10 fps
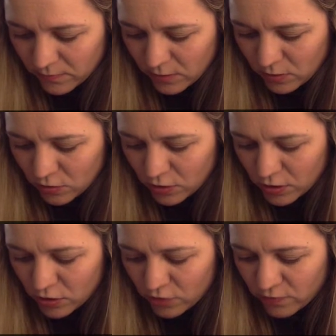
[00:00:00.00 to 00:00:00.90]

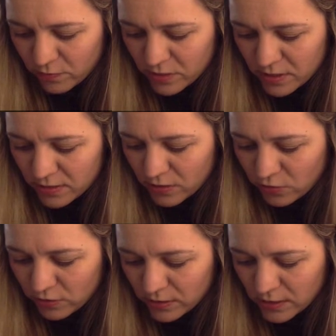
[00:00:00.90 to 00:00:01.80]
Consists of a B J T
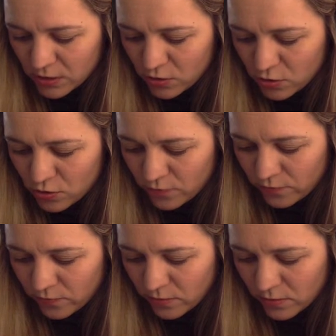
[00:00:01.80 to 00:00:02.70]
transistor
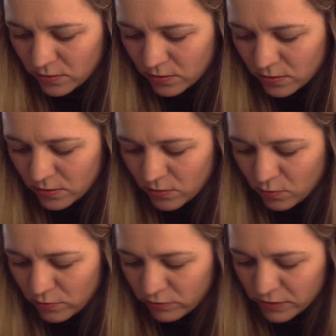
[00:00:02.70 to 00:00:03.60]

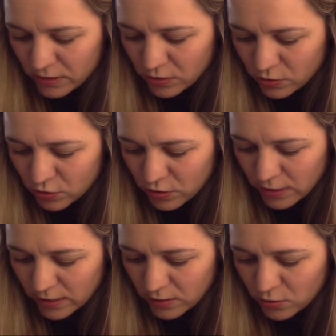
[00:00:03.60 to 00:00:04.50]
with resistors
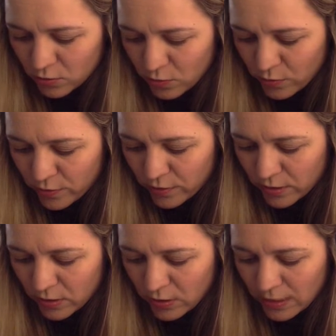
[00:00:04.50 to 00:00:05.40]
connected to both
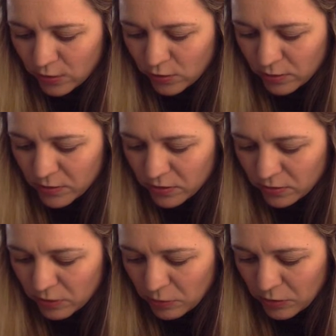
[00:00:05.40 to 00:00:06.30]
the collector and meter
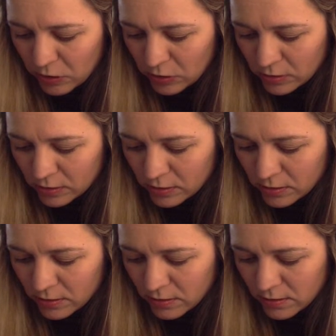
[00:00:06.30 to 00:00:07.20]
terminals,
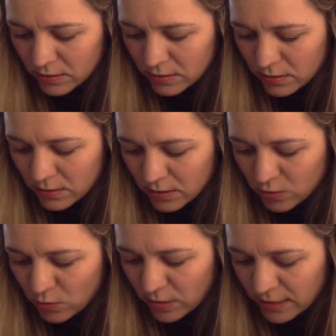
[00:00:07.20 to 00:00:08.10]

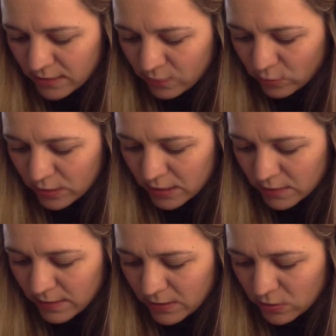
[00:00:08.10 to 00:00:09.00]
as well as a voltage
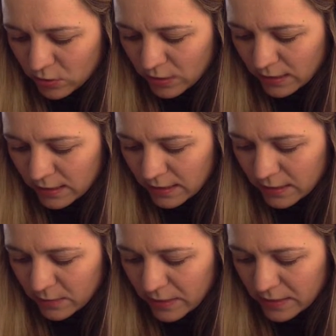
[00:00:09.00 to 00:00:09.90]
divider connected
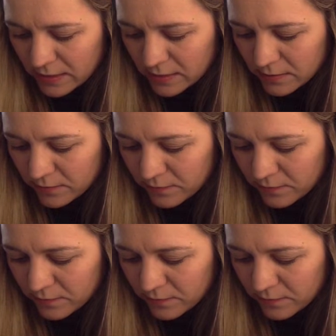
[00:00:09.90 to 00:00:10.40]
at the base.